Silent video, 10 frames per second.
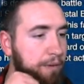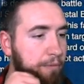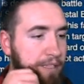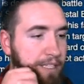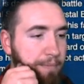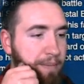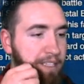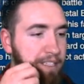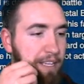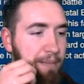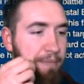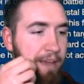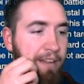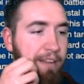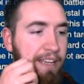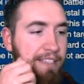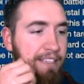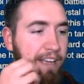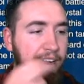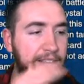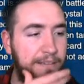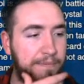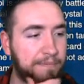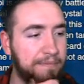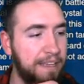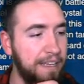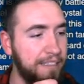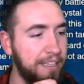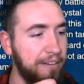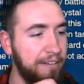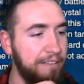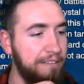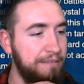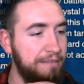What's up, Nasim El Asal? How's it going?